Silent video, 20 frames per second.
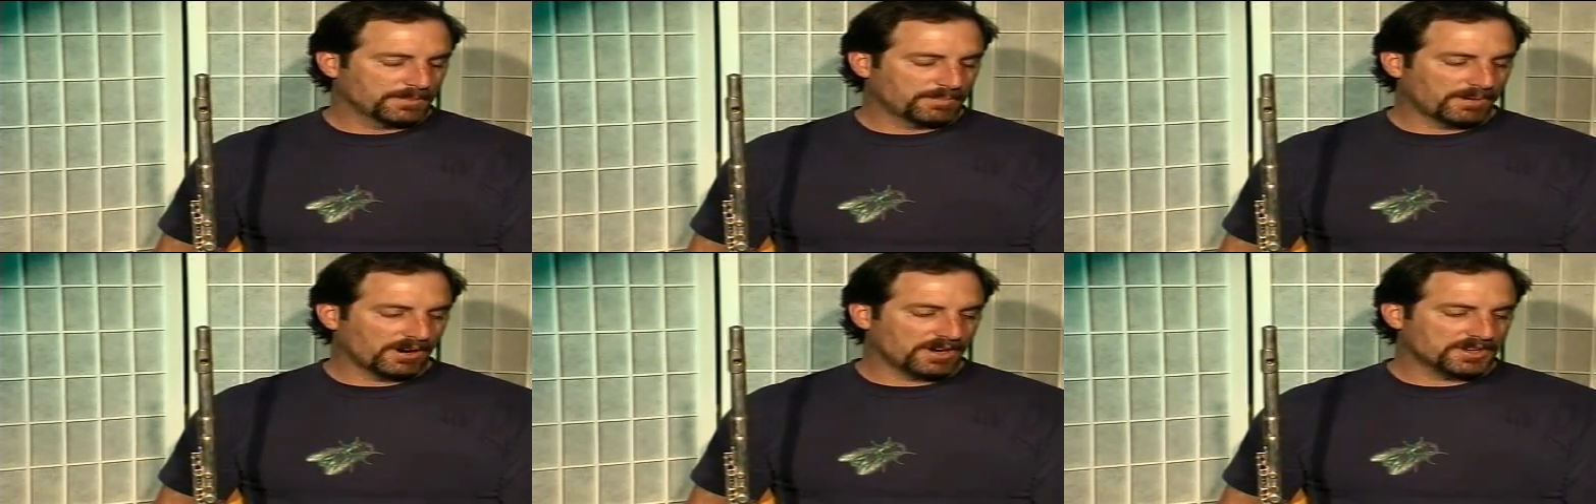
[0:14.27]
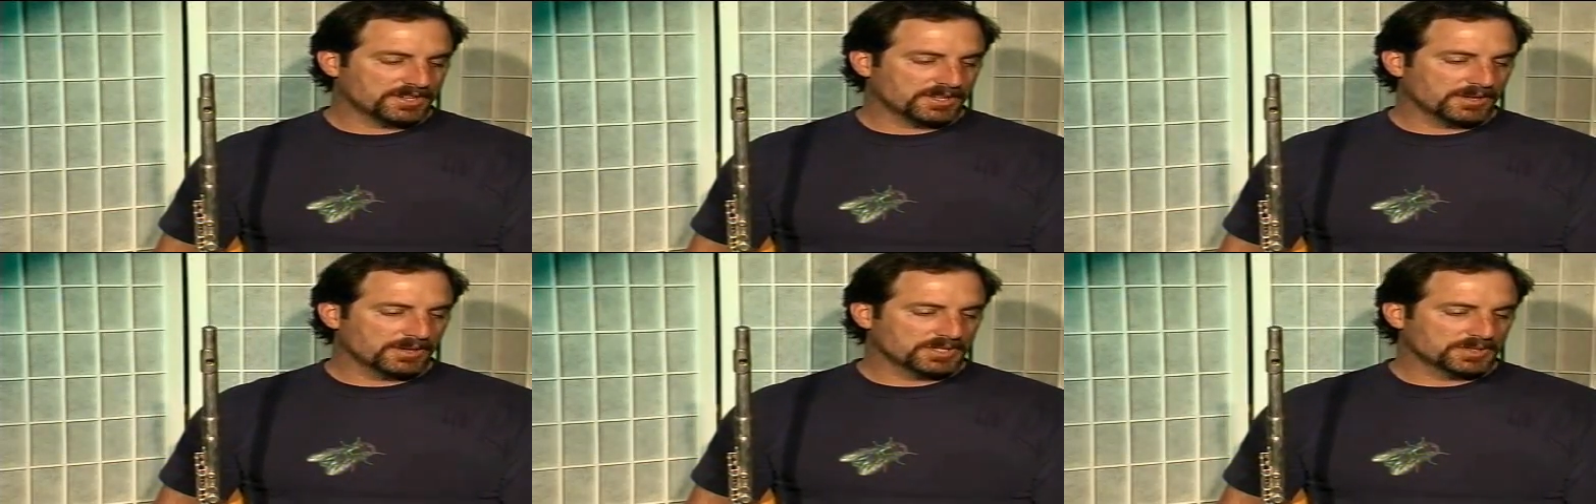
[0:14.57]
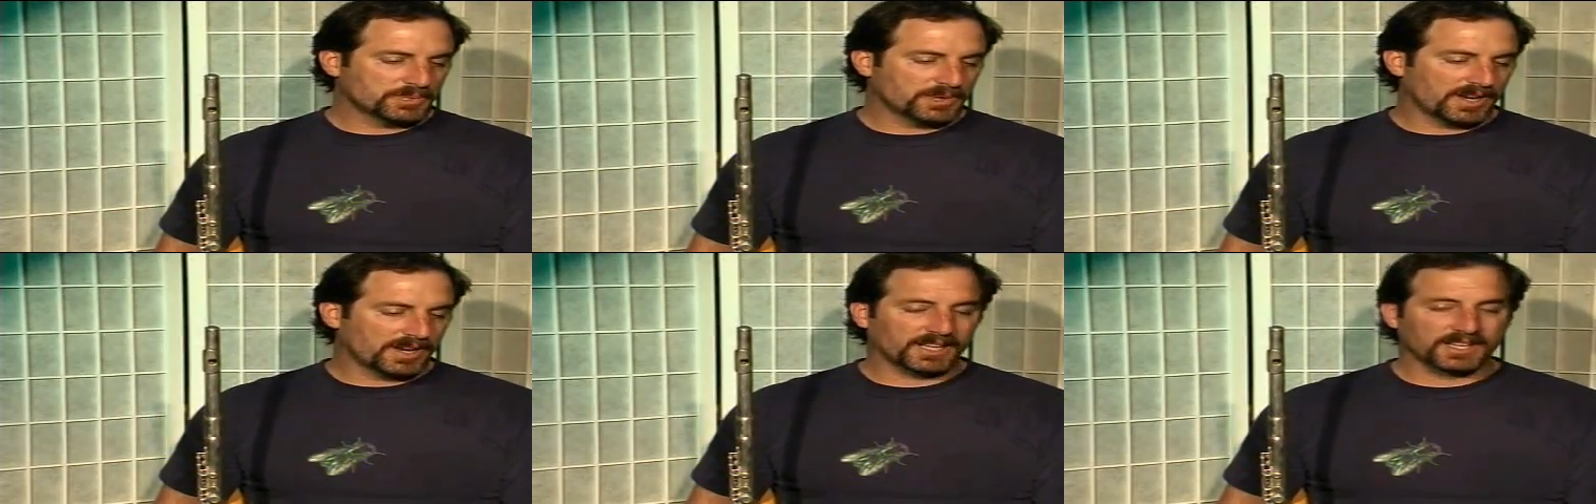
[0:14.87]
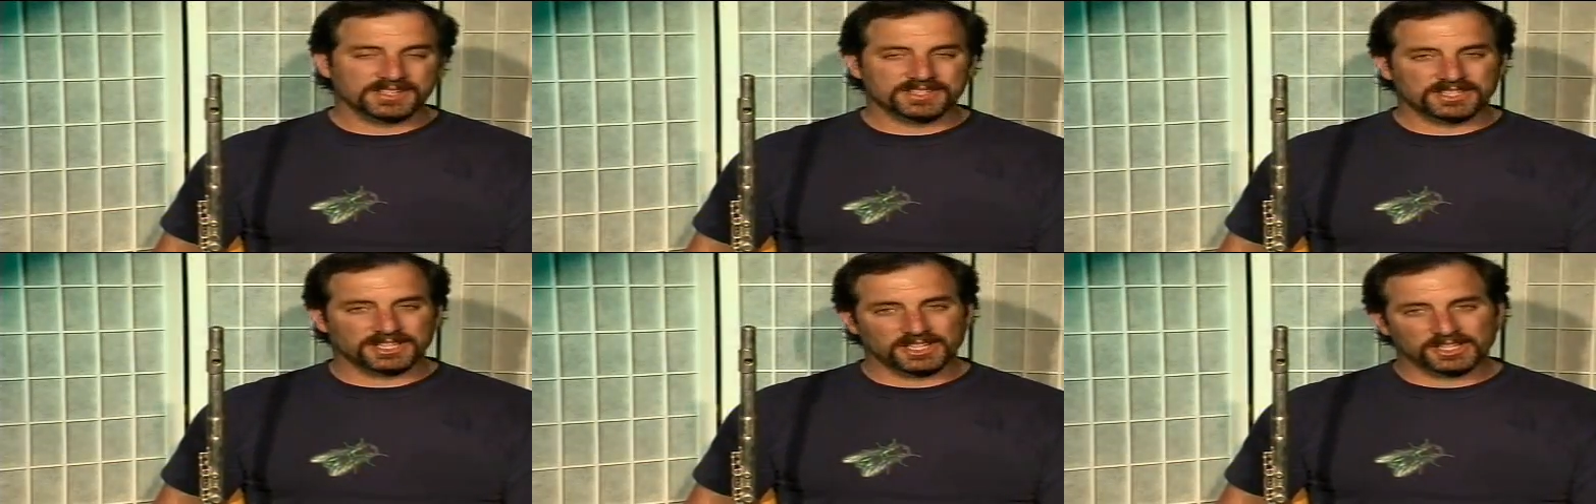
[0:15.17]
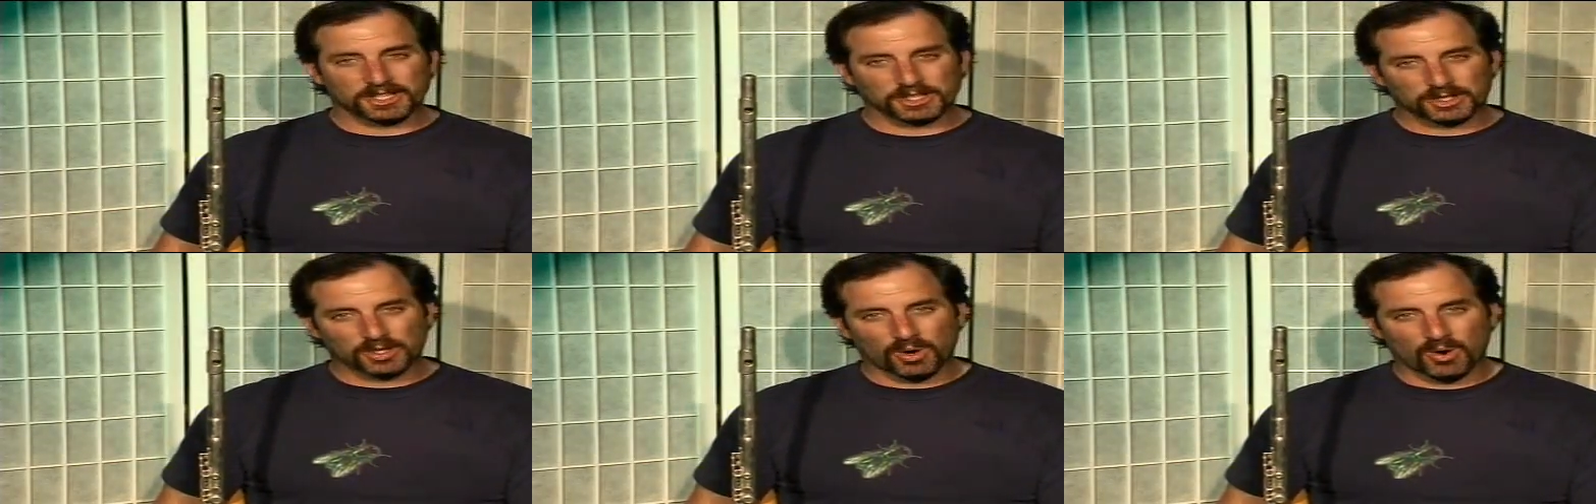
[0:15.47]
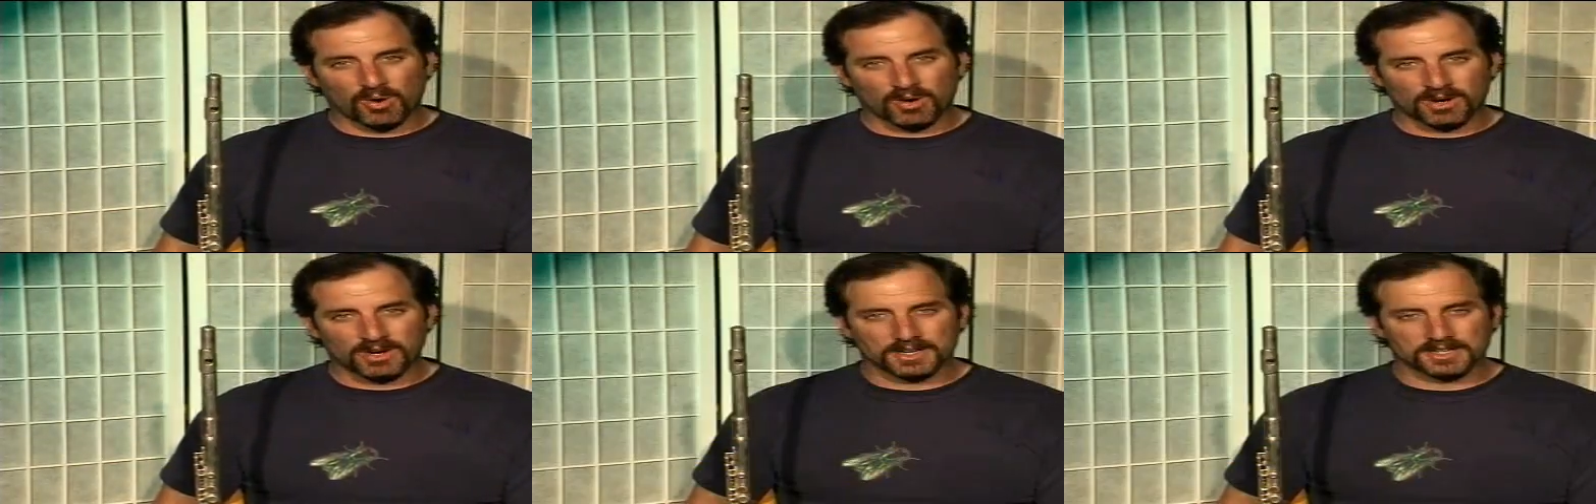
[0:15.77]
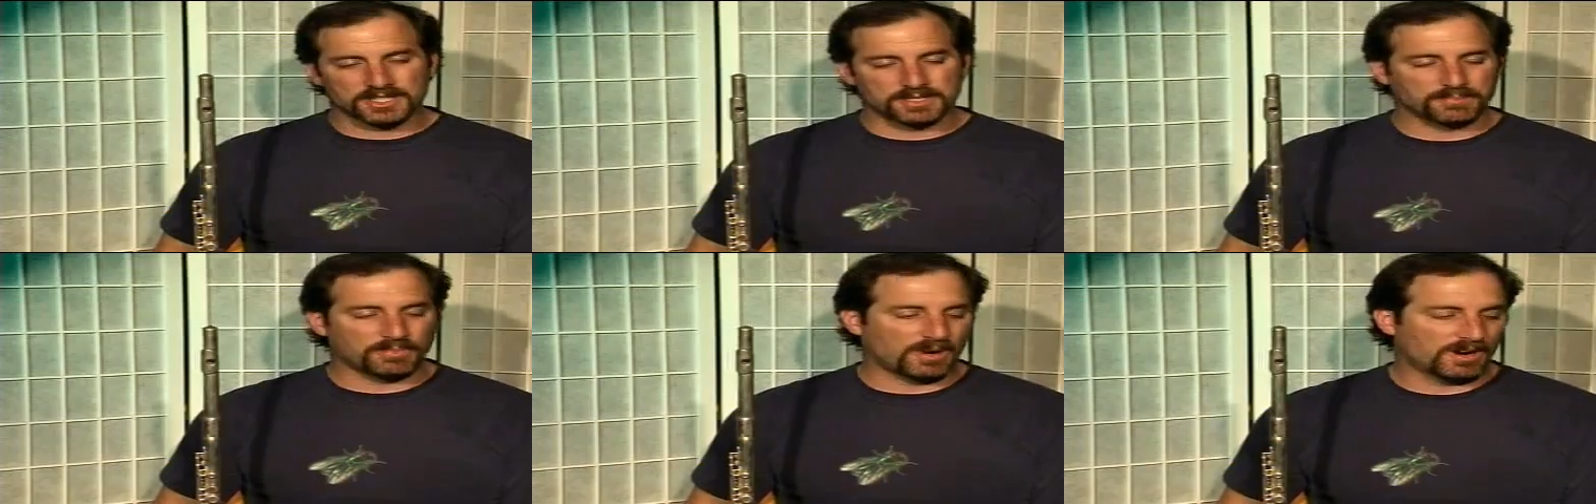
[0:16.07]
part 2 is what I consider the
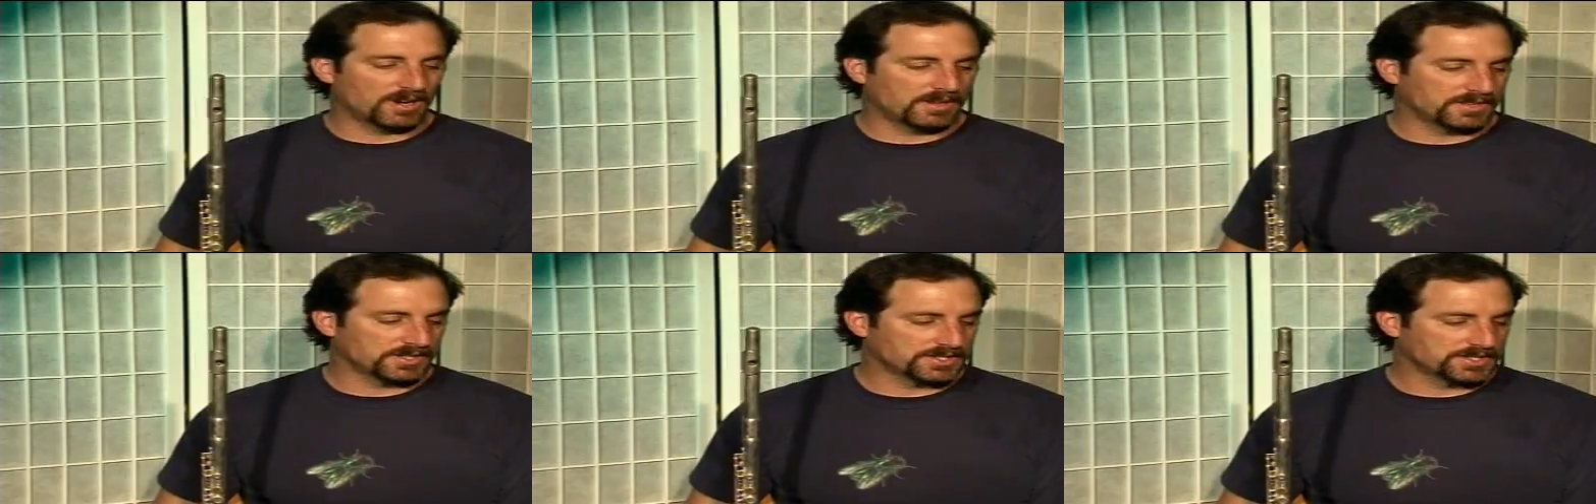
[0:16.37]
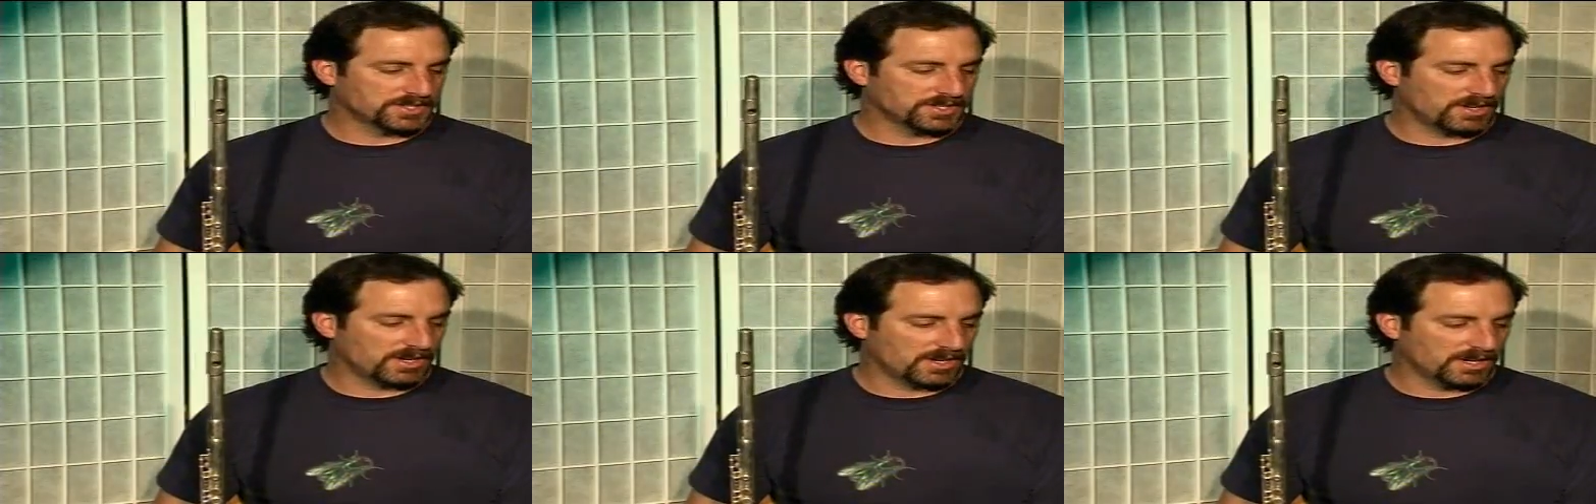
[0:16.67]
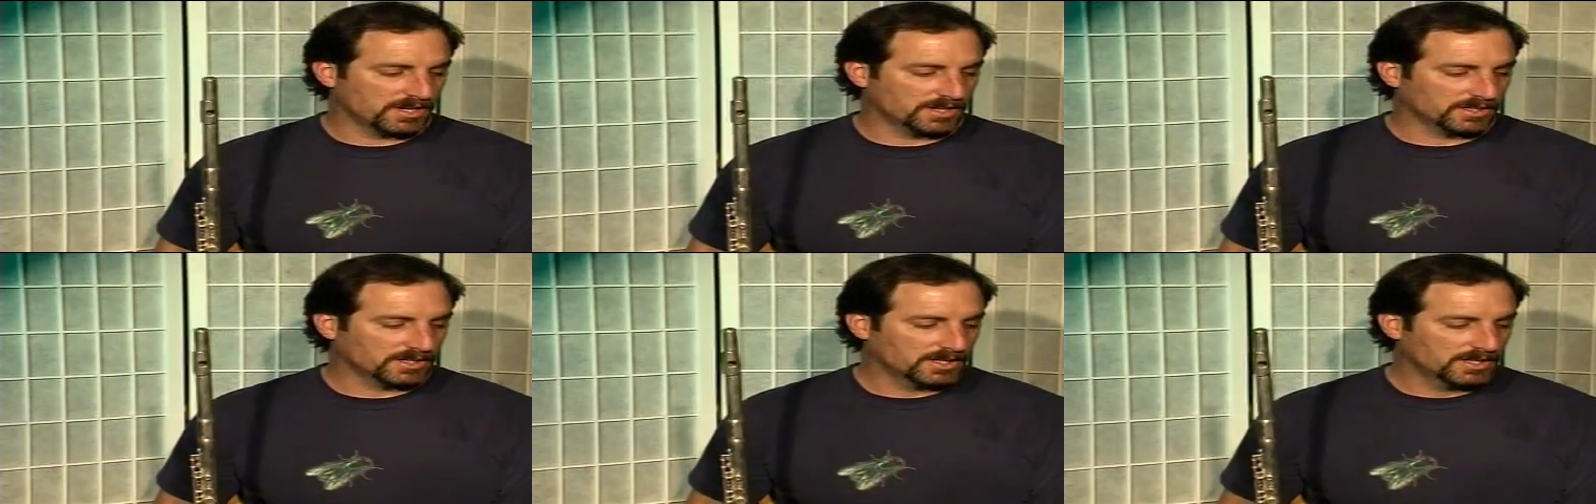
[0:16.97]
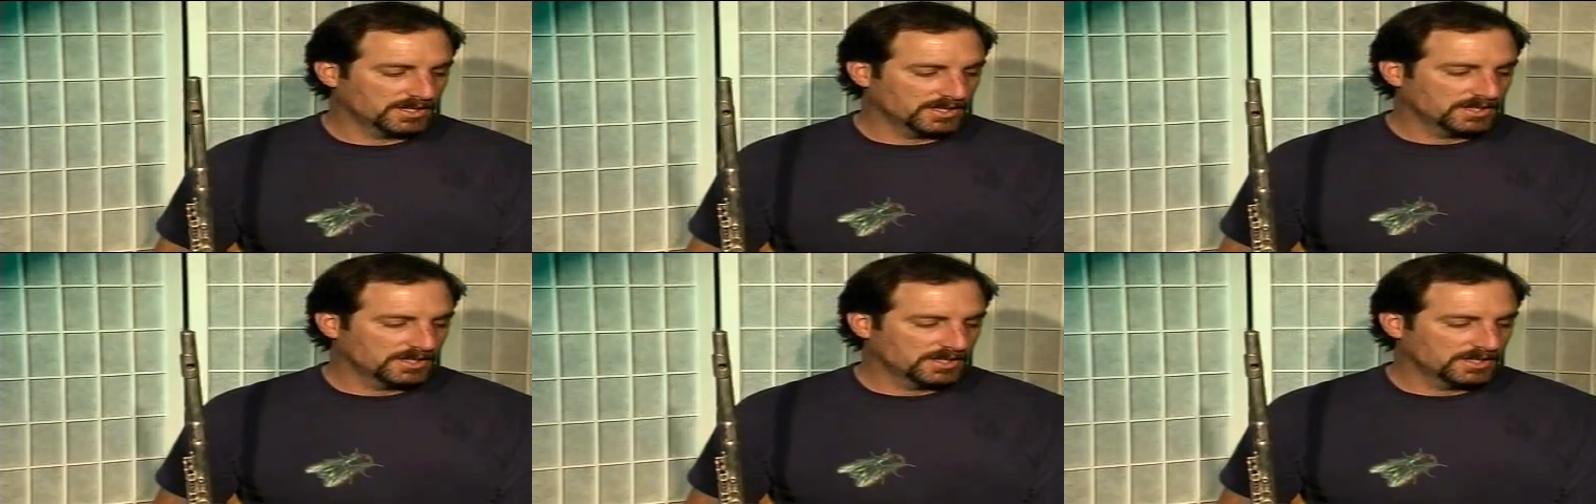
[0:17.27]
chorus part of the song.